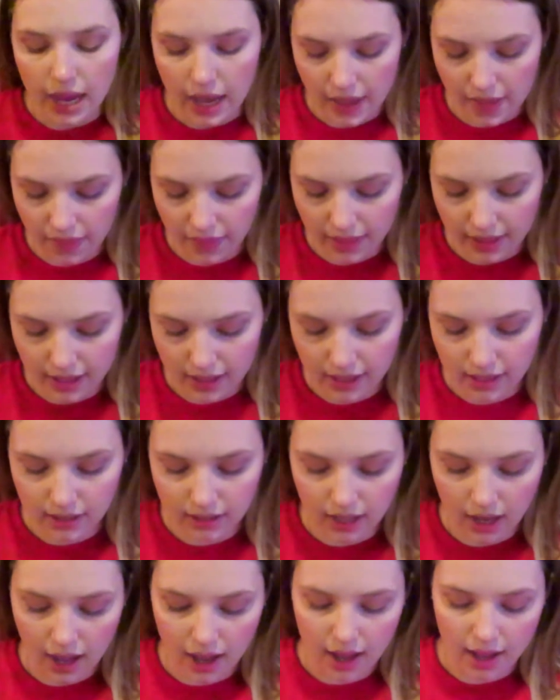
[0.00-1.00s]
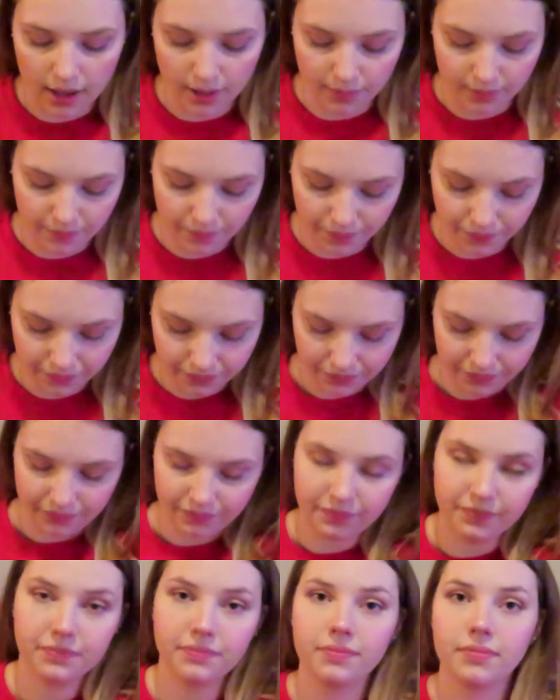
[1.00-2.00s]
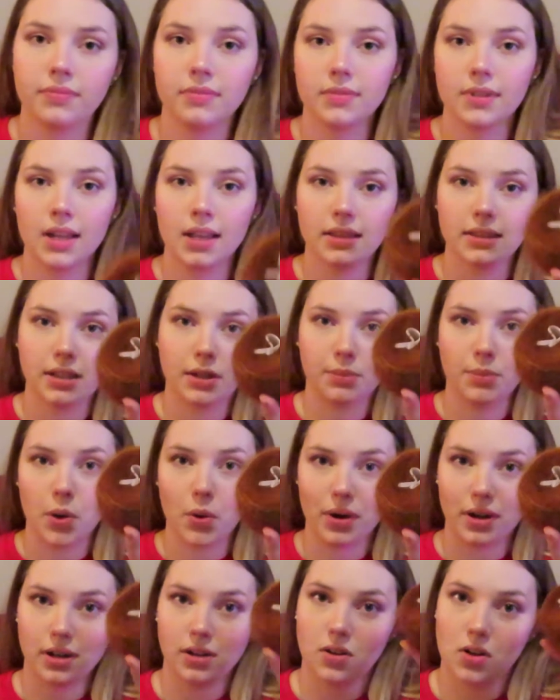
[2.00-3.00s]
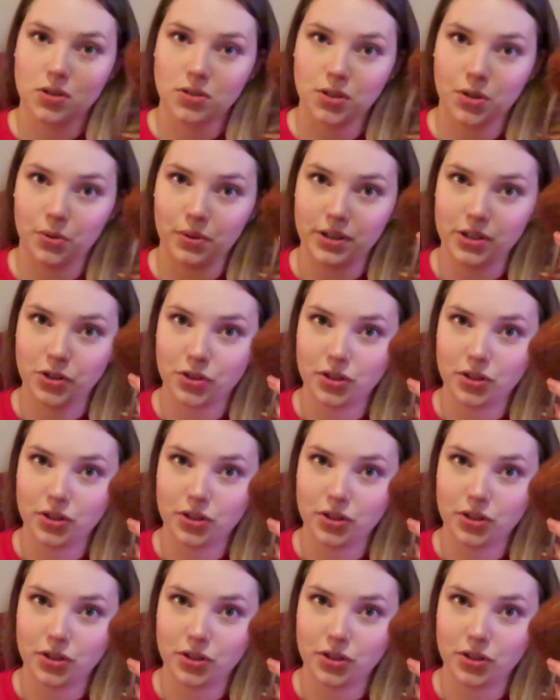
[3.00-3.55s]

and then their Mohair also in